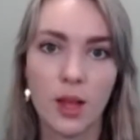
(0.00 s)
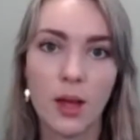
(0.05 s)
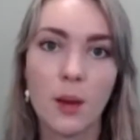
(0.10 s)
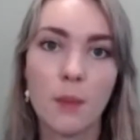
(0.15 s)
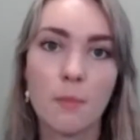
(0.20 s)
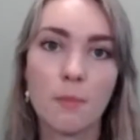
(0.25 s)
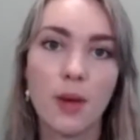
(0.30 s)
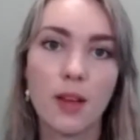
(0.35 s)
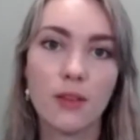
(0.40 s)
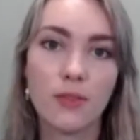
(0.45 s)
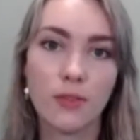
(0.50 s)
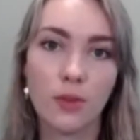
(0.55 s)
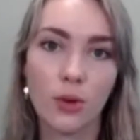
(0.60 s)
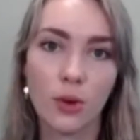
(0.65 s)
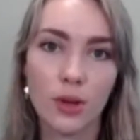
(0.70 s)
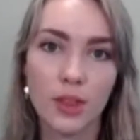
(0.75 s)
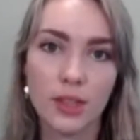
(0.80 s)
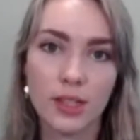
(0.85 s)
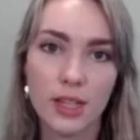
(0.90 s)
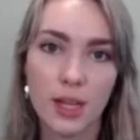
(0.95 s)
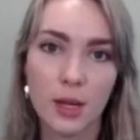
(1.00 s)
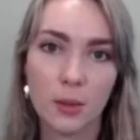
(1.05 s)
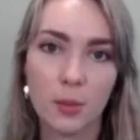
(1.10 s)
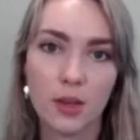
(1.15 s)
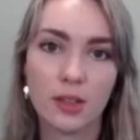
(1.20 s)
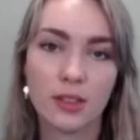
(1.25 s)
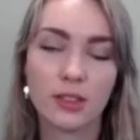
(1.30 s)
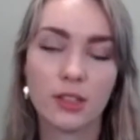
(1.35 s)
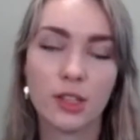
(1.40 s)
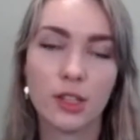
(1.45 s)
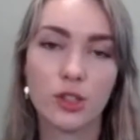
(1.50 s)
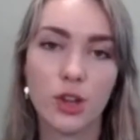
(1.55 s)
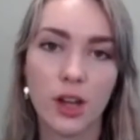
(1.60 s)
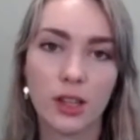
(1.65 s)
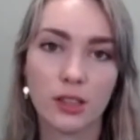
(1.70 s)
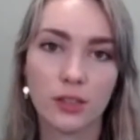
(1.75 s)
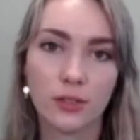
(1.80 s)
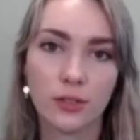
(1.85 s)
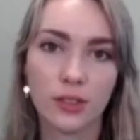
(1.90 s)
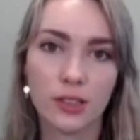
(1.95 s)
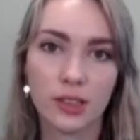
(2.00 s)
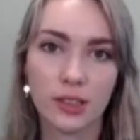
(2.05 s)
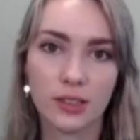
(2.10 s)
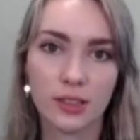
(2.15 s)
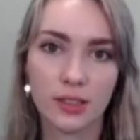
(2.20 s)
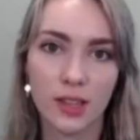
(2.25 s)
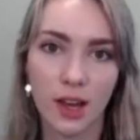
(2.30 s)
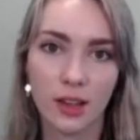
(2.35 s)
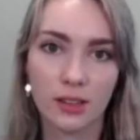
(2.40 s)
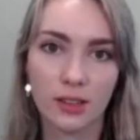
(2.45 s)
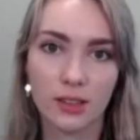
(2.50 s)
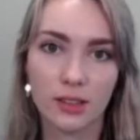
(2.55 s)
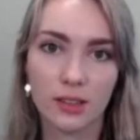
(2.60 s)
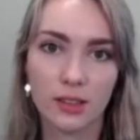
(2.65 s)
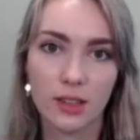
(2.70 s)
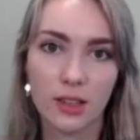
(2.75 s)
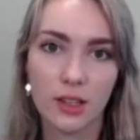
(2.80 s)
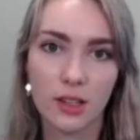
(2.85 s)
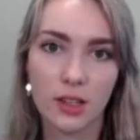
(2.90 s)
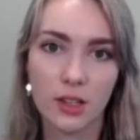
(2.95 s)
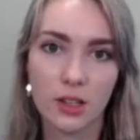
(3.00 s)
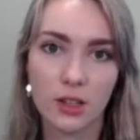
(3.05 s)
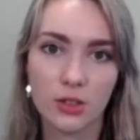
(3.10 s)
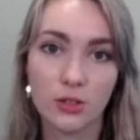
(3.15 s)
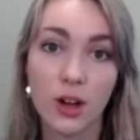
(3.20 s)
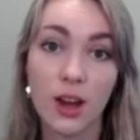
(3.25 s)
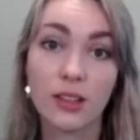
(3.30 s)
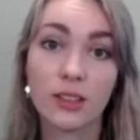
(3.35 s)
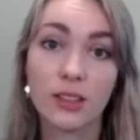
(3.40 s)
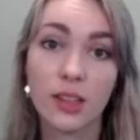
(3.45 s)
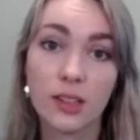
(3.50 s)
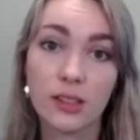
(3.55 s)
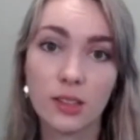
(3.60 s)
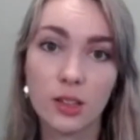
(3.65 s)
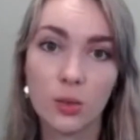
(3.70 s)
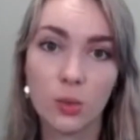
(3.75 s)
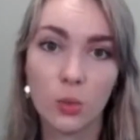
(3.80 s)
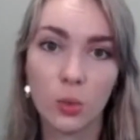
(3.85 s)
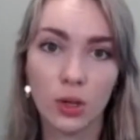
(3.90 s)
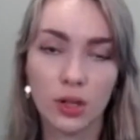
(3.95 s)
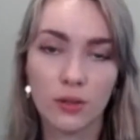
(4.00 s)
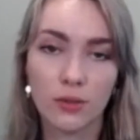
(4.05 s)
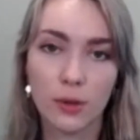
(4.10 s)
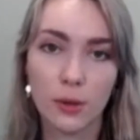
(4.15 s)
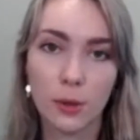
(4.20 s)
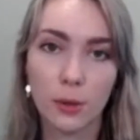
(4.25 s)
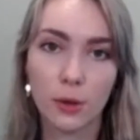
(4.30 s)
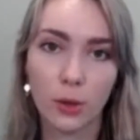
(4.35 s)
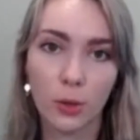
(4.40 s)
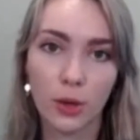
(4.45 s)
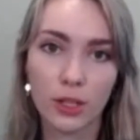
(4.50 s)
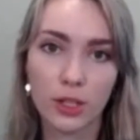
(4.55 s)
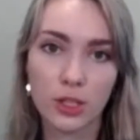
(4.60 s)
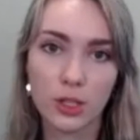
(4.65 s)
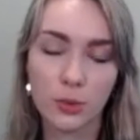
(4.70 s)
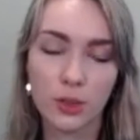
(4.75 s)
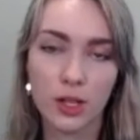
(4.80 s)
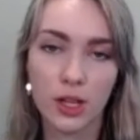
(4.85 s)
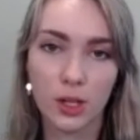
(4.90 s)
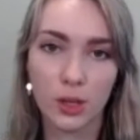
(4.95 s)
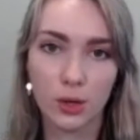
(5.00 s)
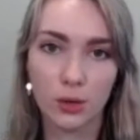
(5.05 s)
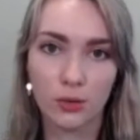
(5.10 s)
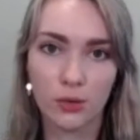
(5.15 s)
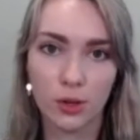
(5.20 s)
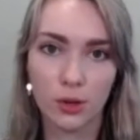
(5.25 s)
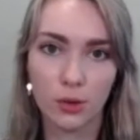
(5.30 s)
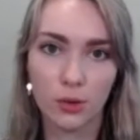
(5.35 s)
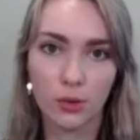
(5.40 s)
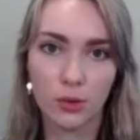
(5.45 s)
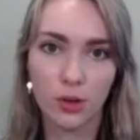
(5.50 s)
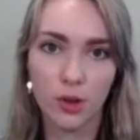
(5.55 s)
My fourth tip is to dress for success. Dress as you would if you were going to an interview.